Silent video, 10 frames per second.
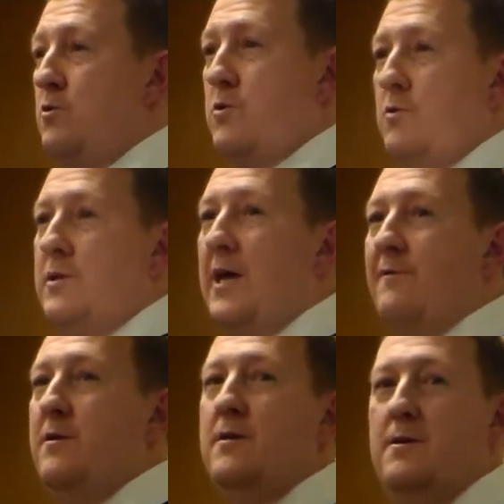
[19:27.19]
You too,
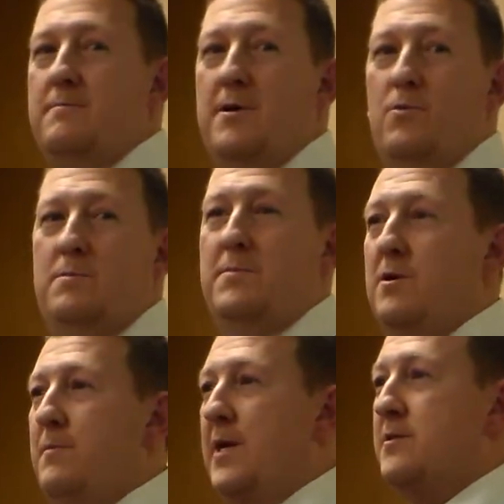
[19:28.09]
David, a
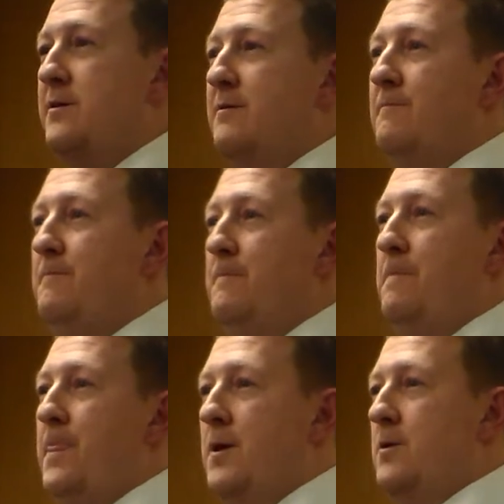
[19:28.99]
windmill master,
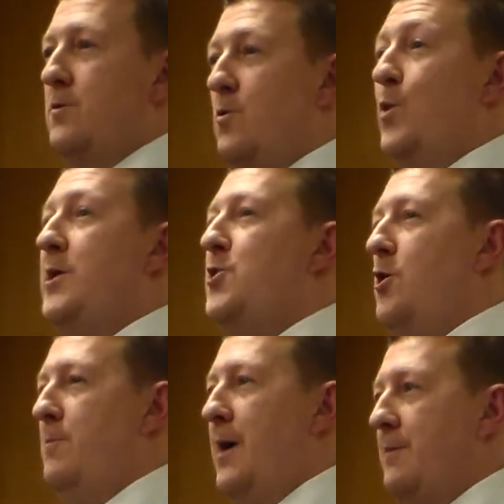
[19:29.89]
a wind
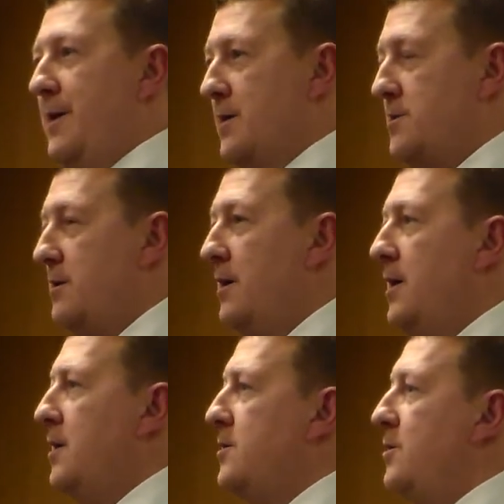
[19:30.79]
turbine master.